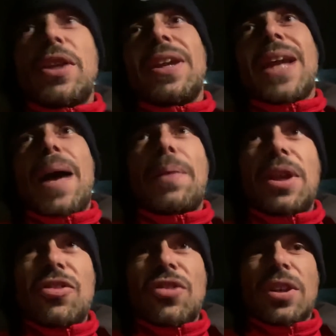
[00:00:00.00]
didn't happen
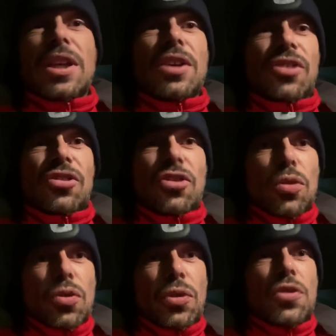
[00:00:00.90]
instantly because I still
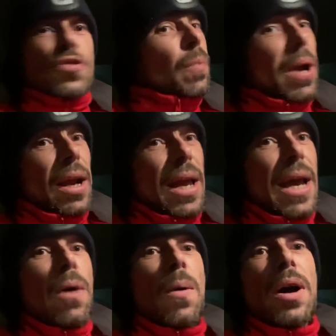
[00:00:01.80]
cruised for about an
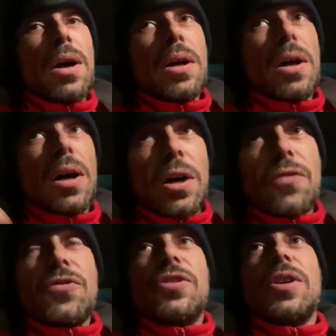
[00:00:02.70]
hour
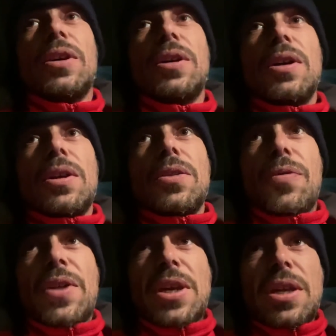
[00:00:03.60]
after
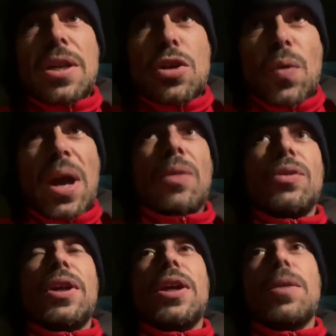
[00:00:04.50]
the
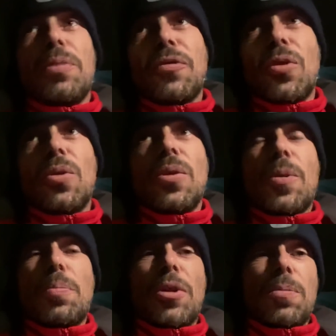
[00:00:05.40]
grounding before the
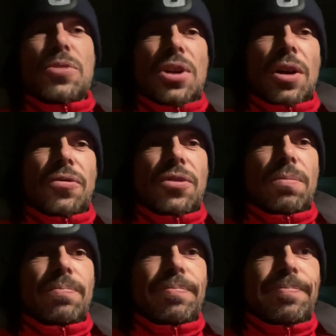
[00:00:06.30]
prop shaft
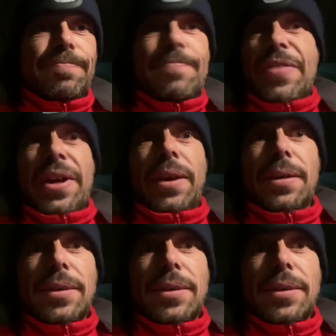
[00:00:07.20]
thing.